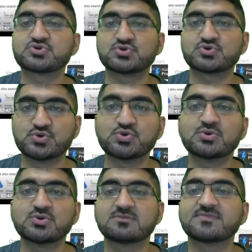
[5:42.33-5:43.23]
to
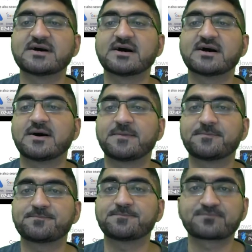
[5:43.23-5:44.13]
do the
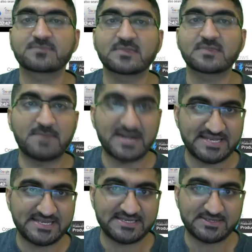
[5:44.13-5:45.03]

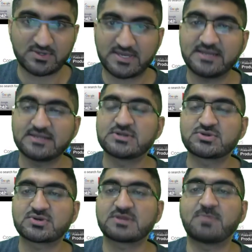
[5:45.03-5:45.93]
money, okay,
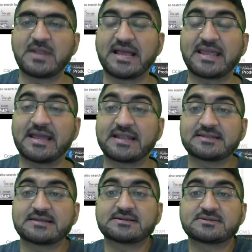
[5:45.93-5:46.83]
to reply
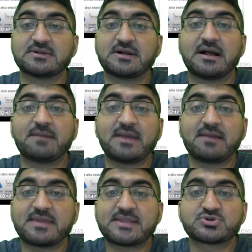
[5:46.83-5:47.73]
and
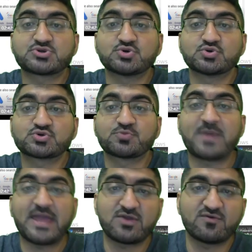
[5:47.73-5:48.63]
I mean to
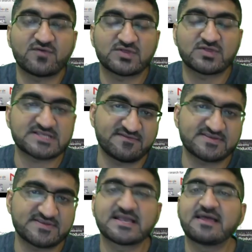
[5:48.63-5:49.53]
pay you for this
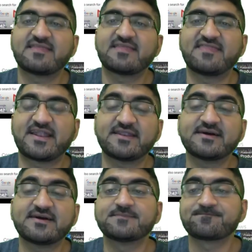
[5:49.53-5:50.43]
service,
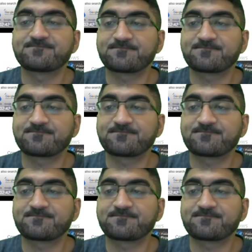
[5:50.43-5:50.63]
then